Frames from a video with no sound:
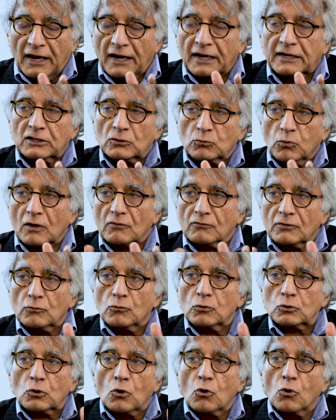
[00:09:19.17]
It is what we
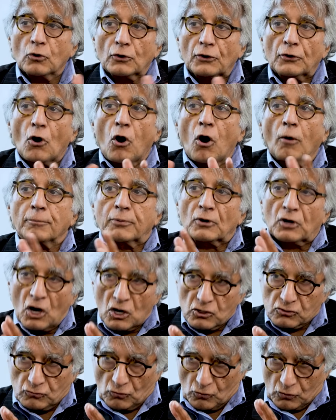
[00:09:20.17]
would call an
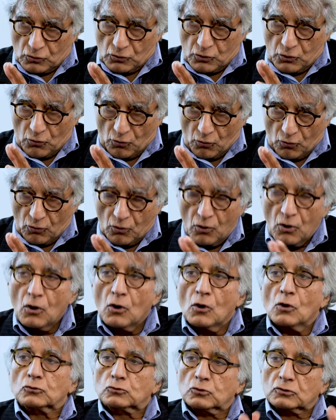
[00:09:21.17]
operational cure,
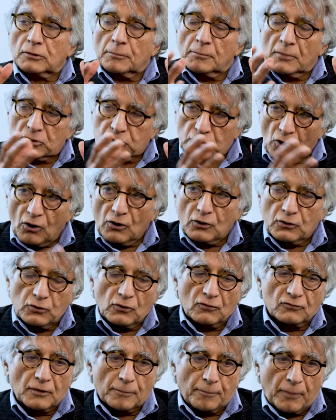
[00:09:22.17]
so the majority
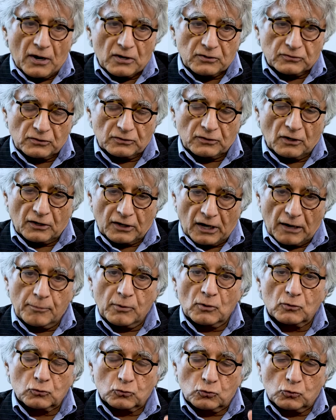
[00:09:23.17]
of the patients are
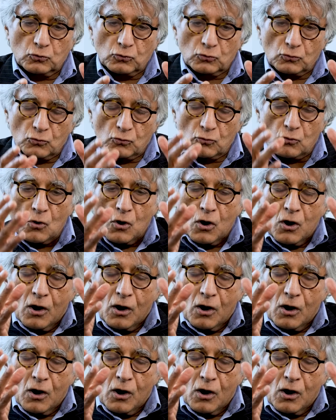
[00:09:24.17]
able to